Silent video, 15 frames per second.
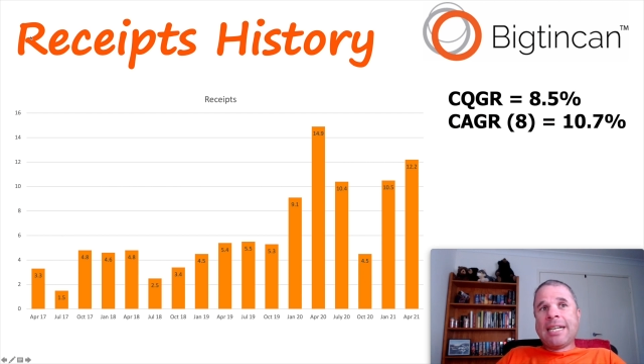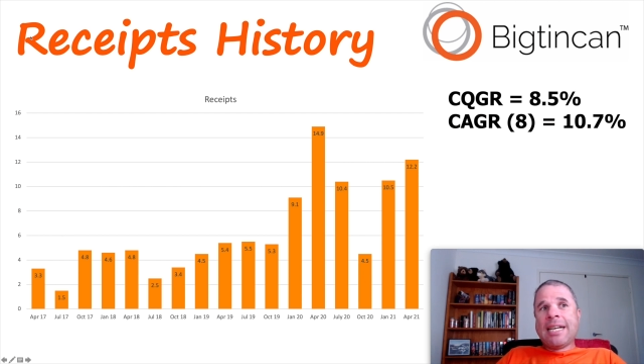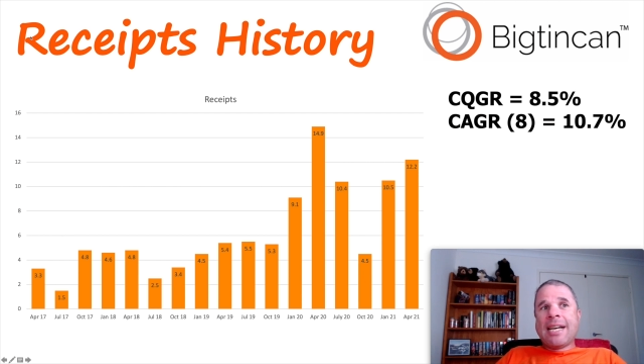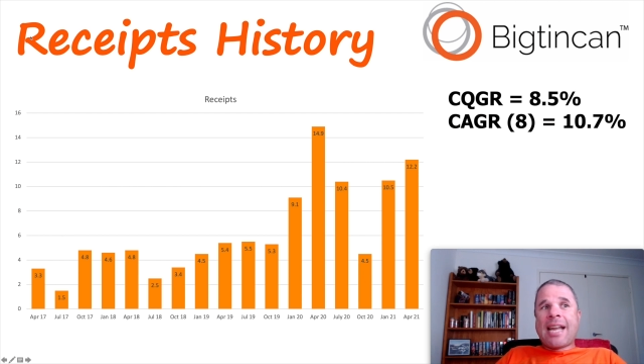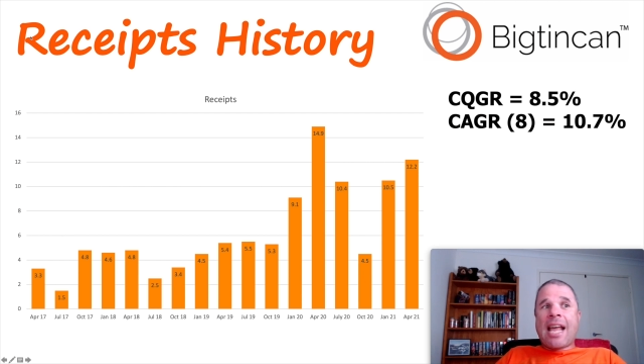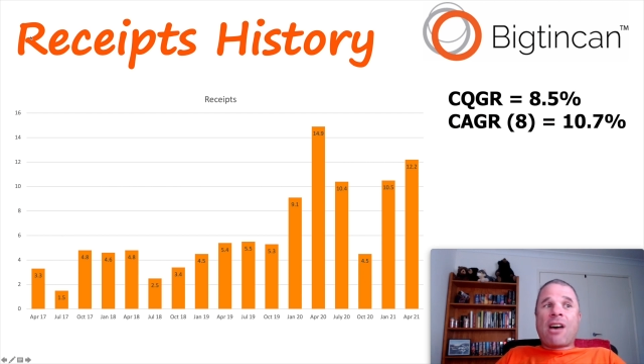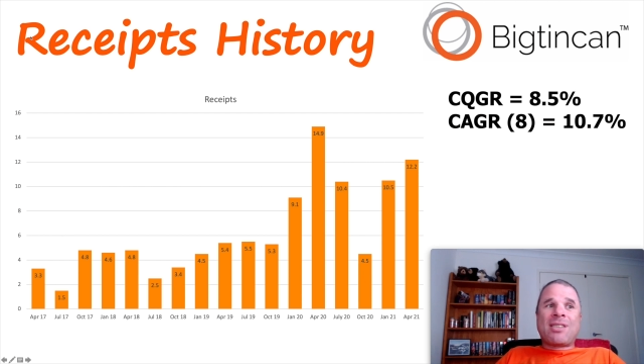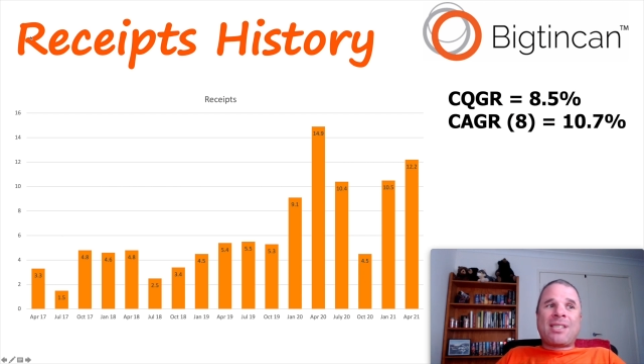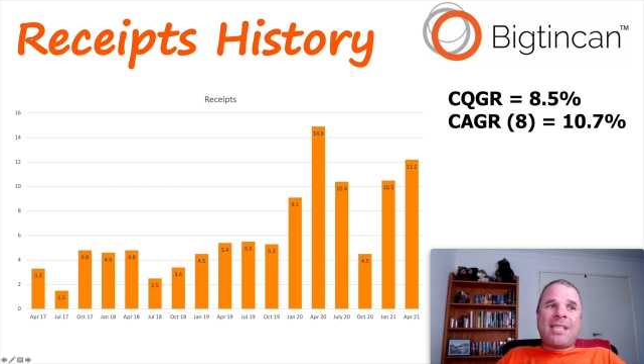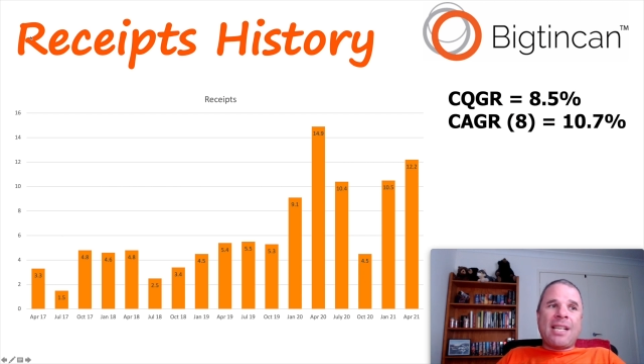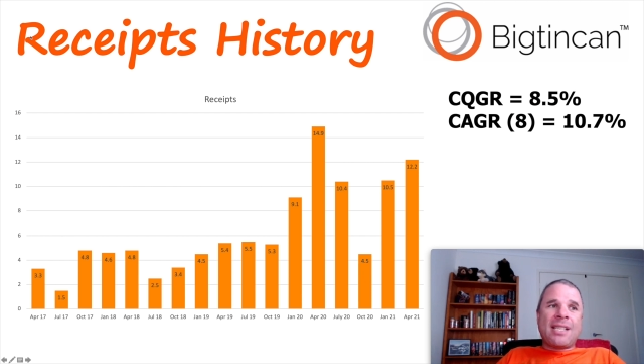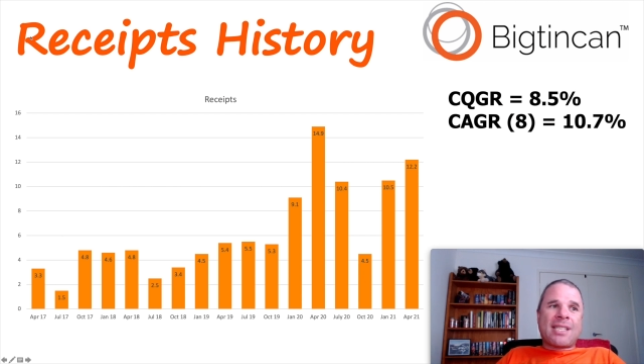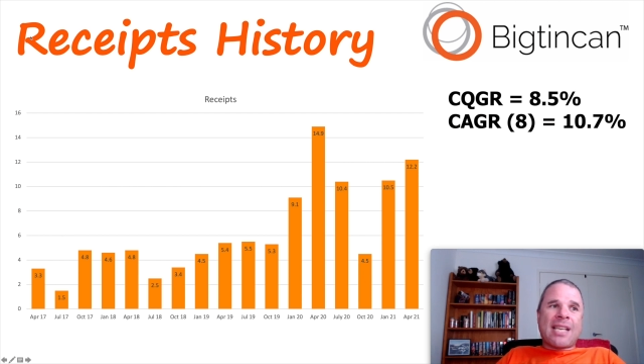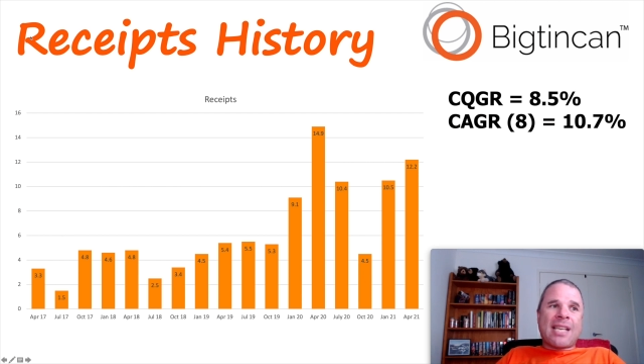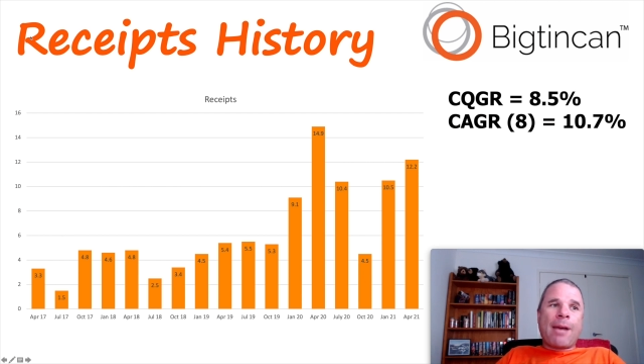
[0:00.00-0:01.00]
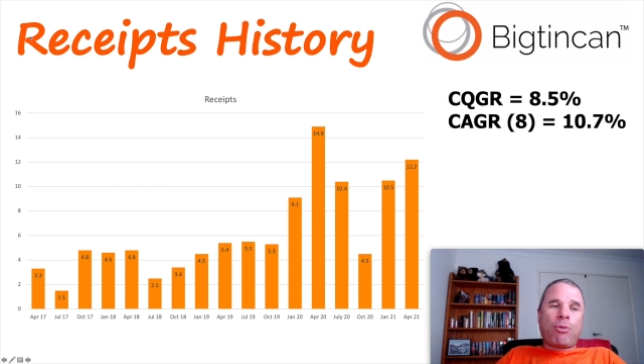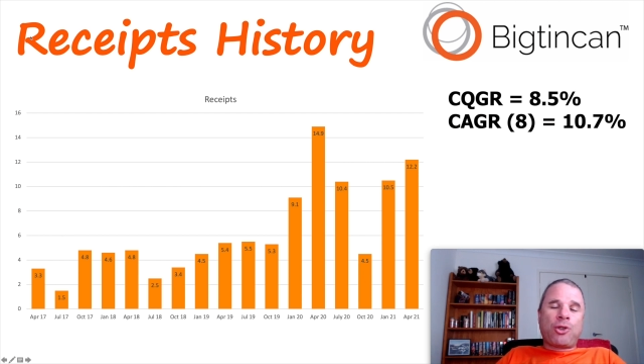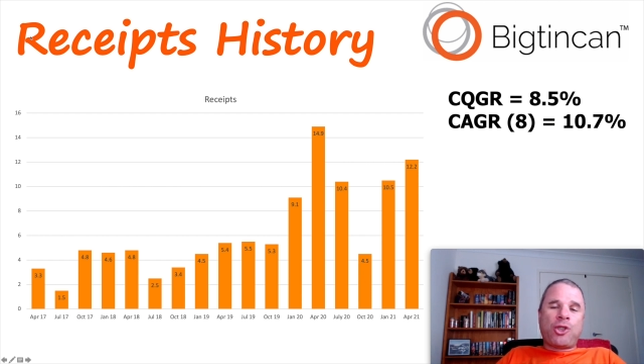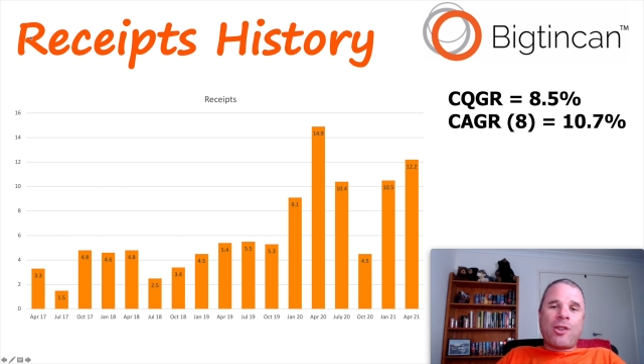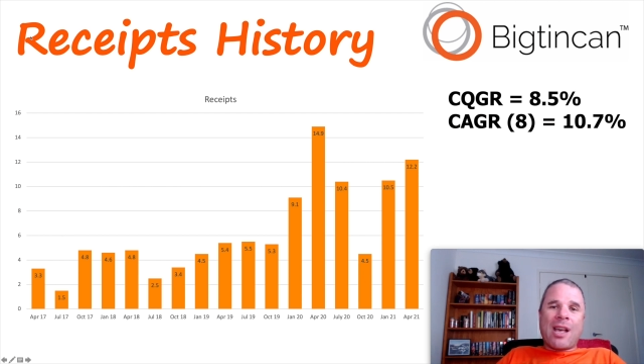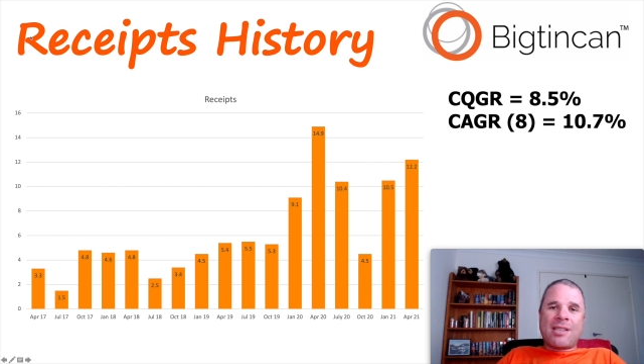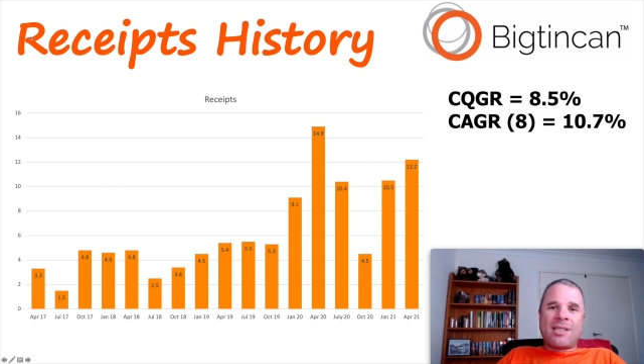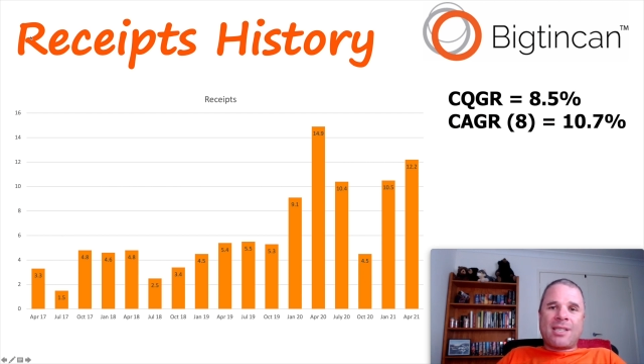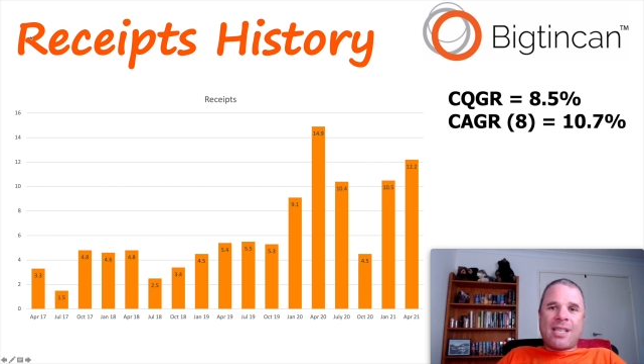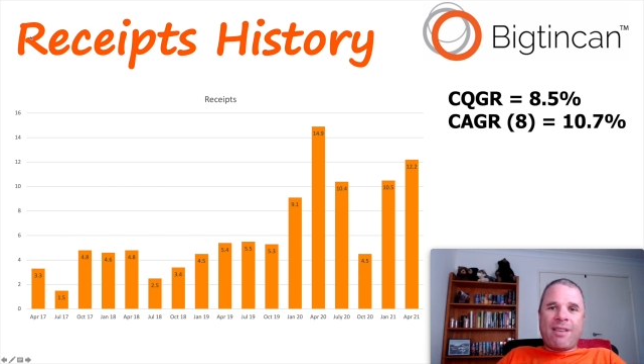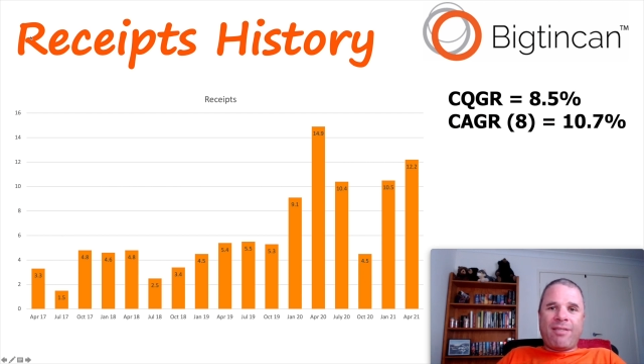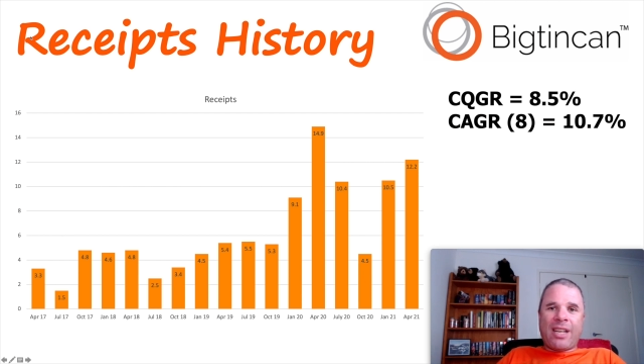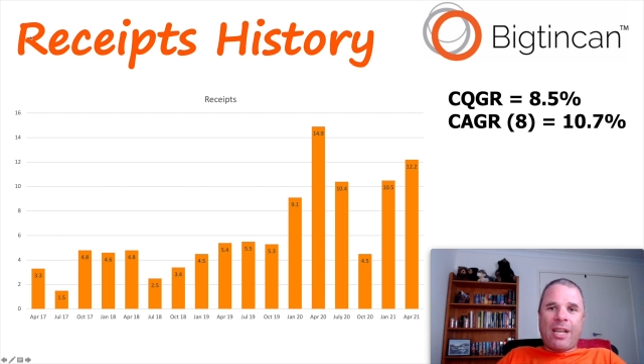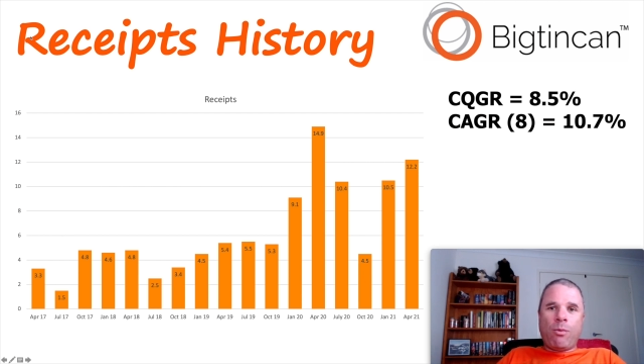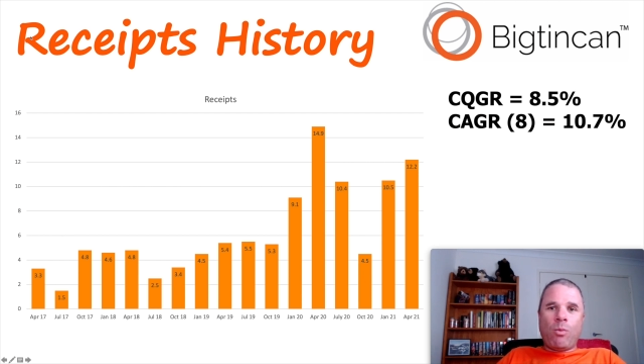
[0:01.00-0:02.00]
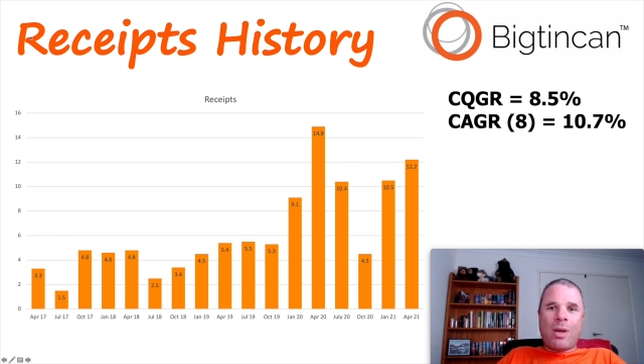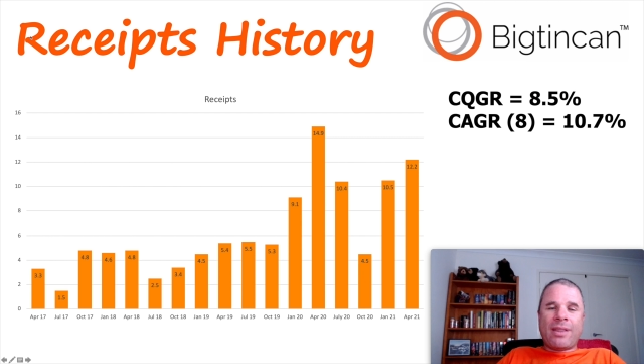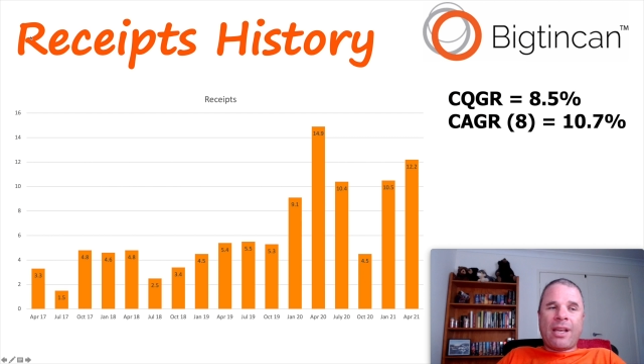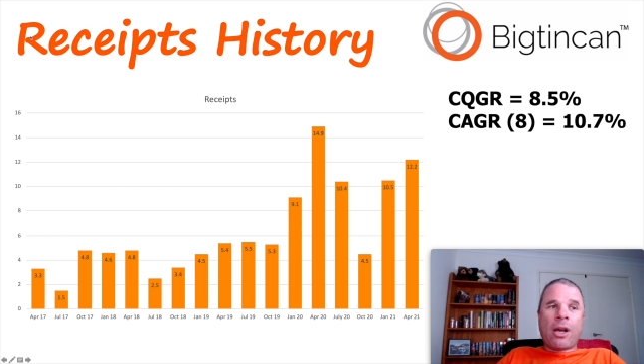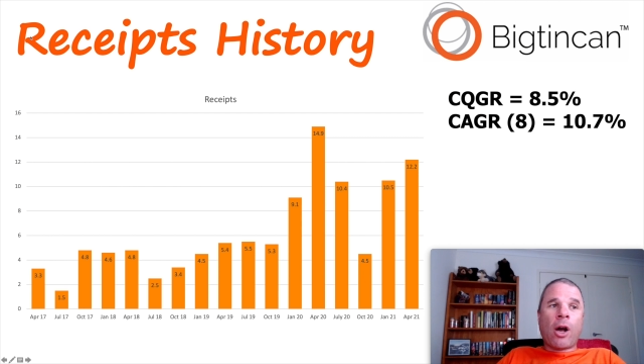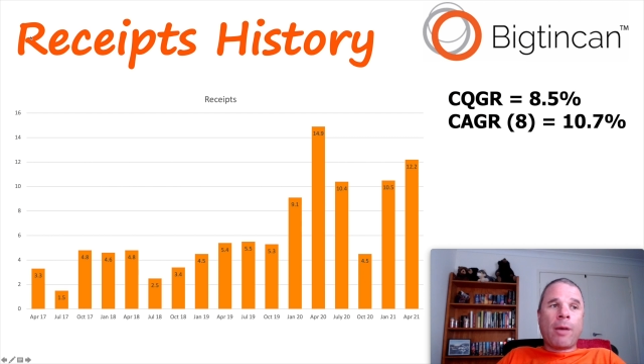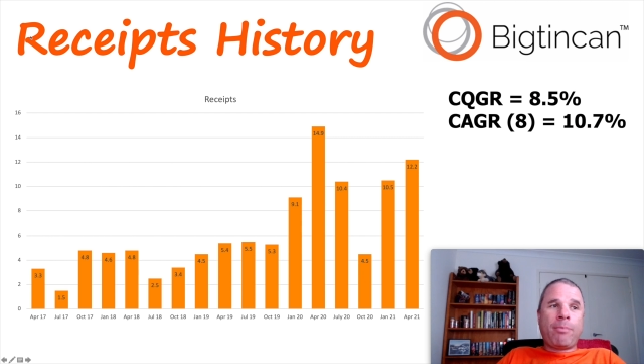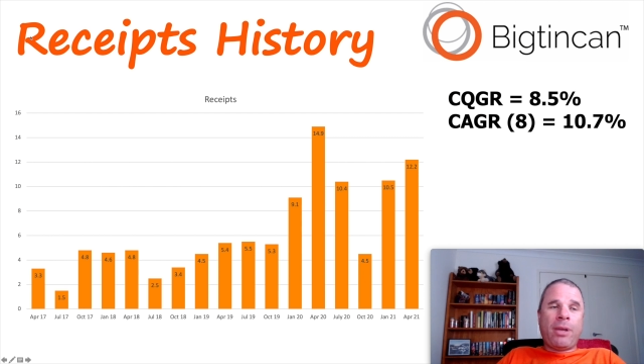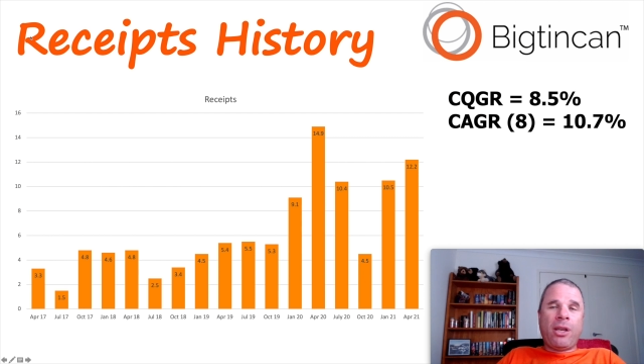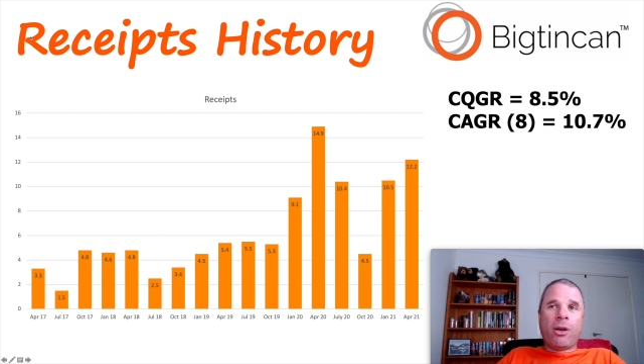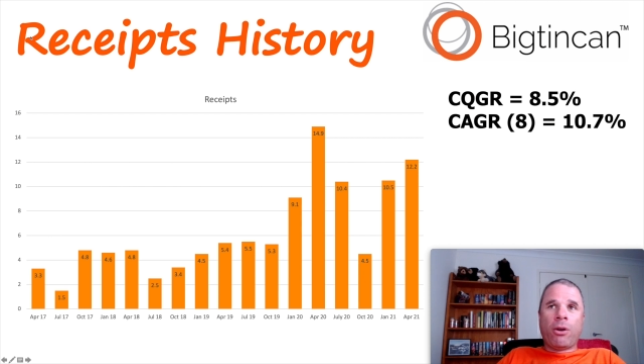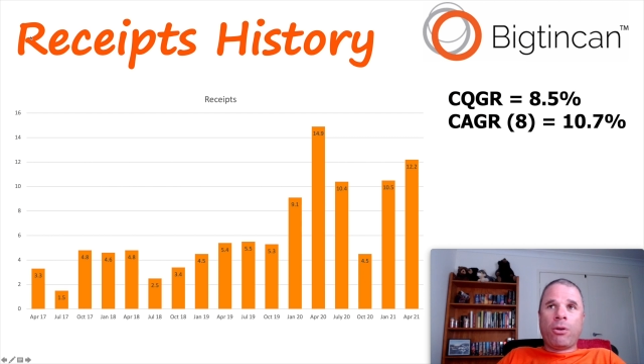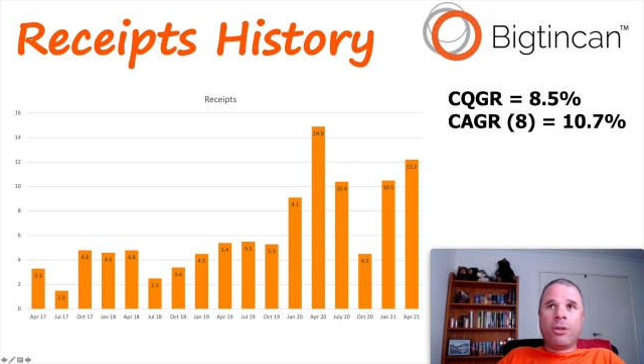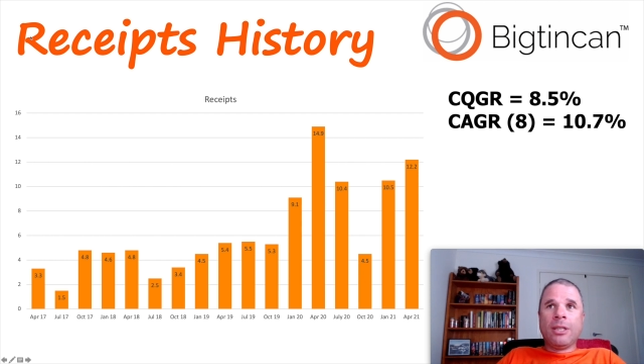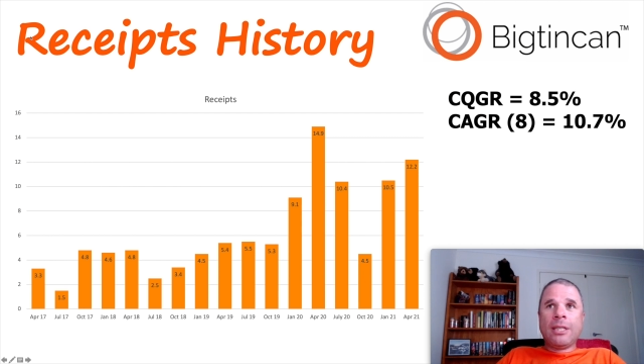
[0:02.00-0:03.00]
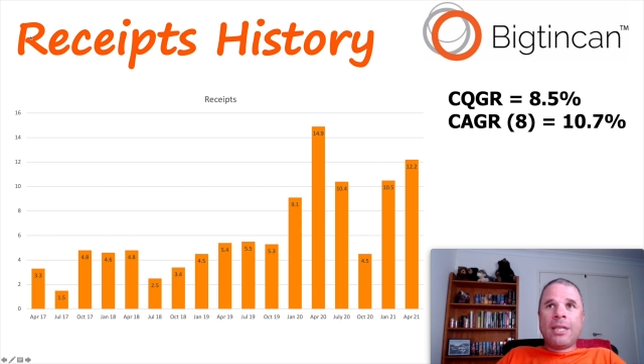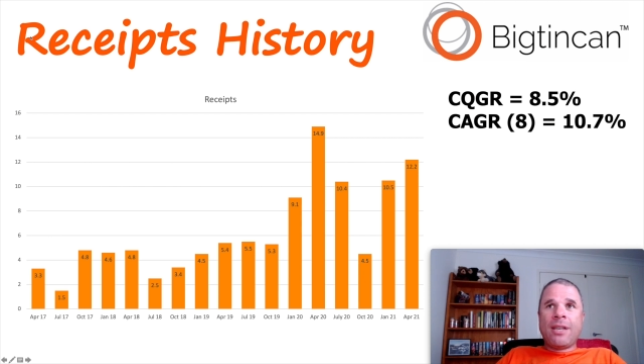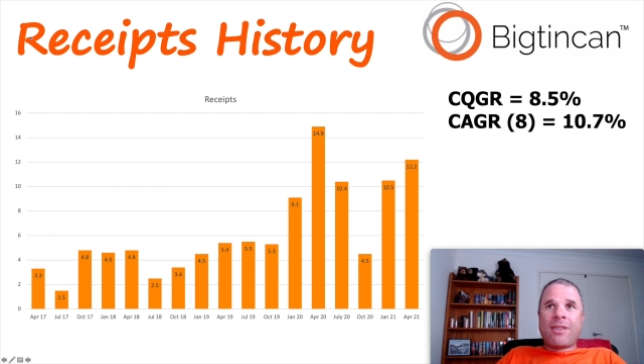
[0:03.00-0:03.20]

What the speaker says: Now, since April 2017, when they IPO'd,